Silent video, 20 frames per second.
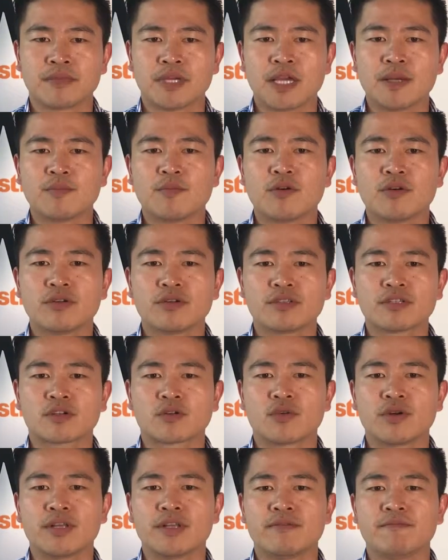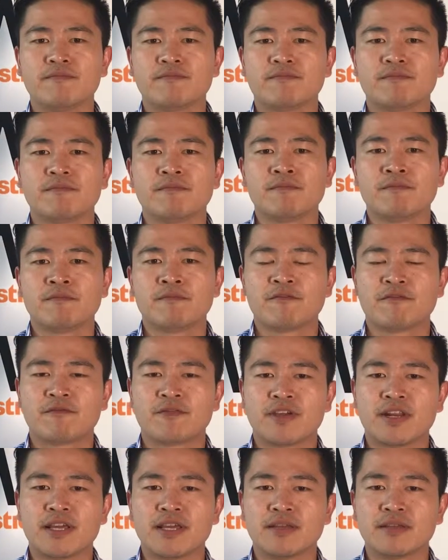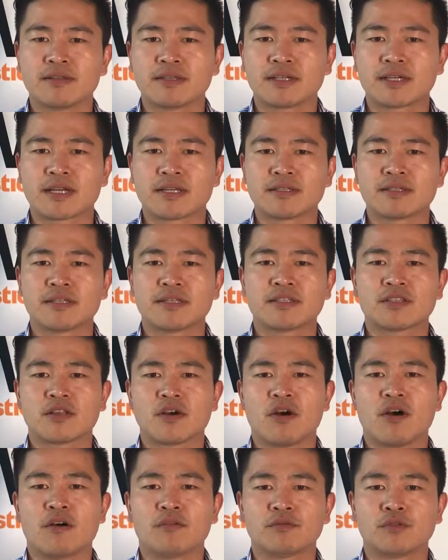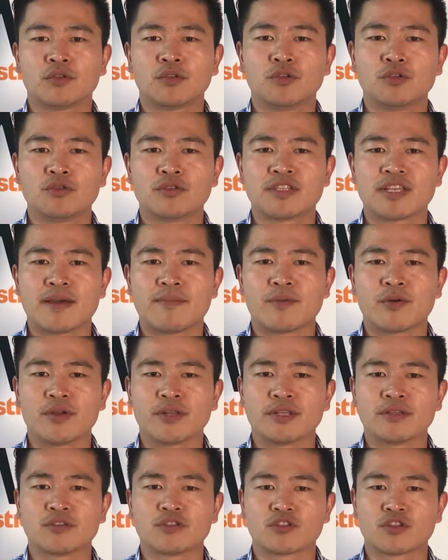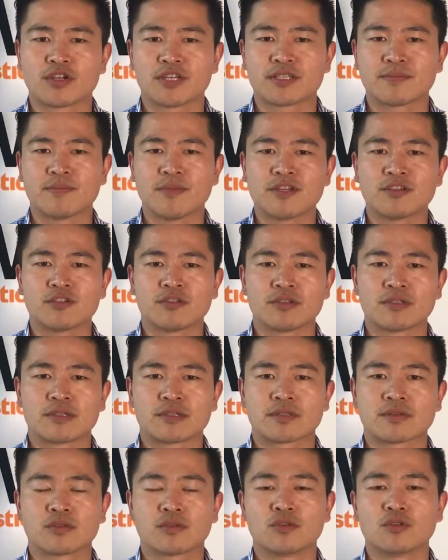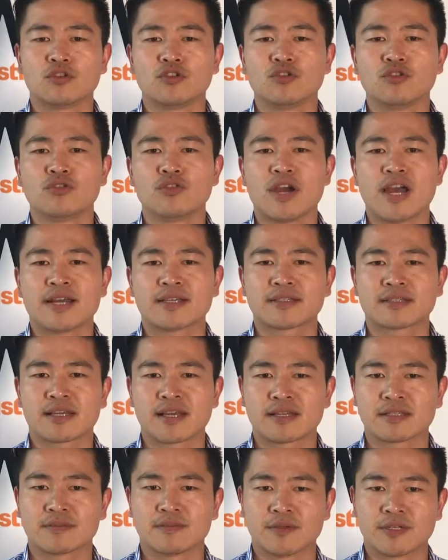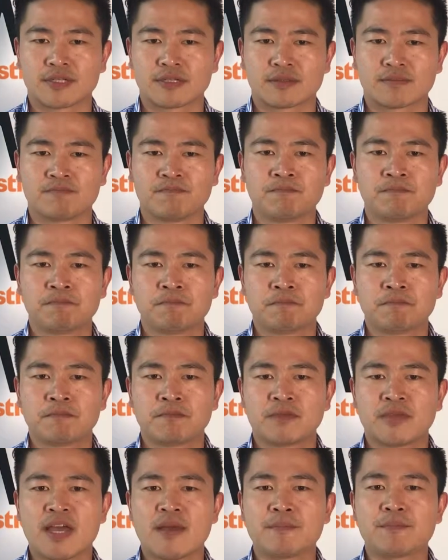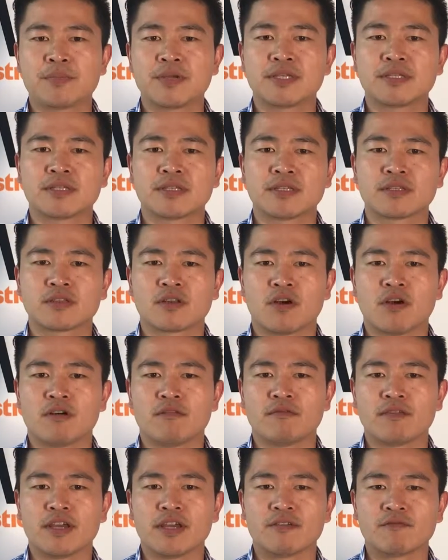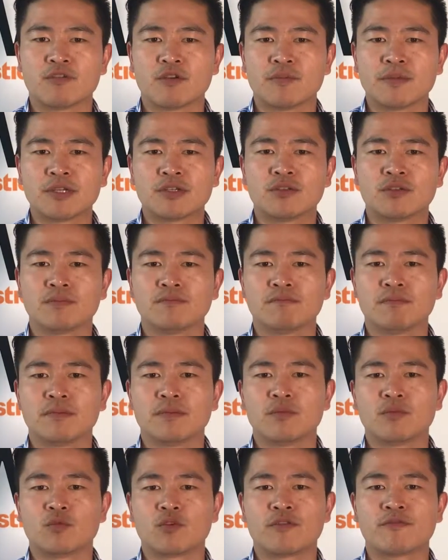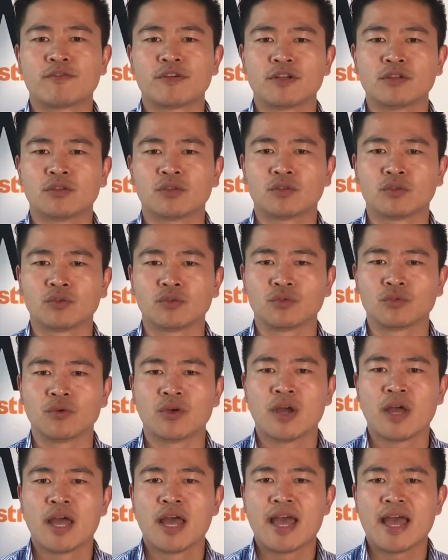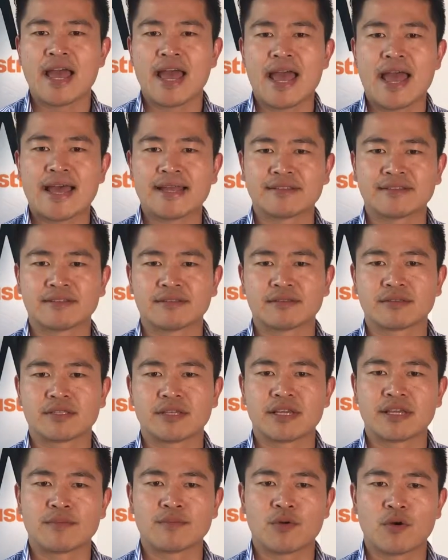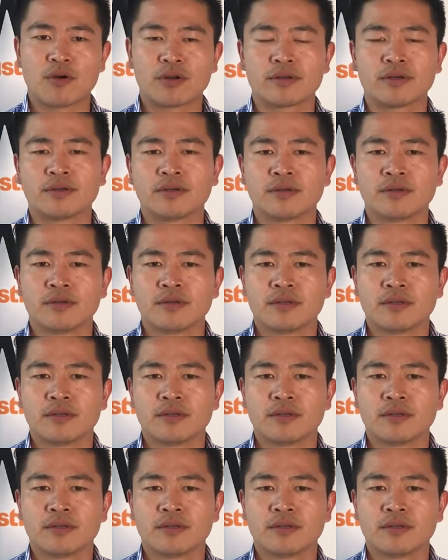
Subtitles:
Importer security fitting consists of 2 separate transmissions to US customers. 10 pieces of information referred to as the importer.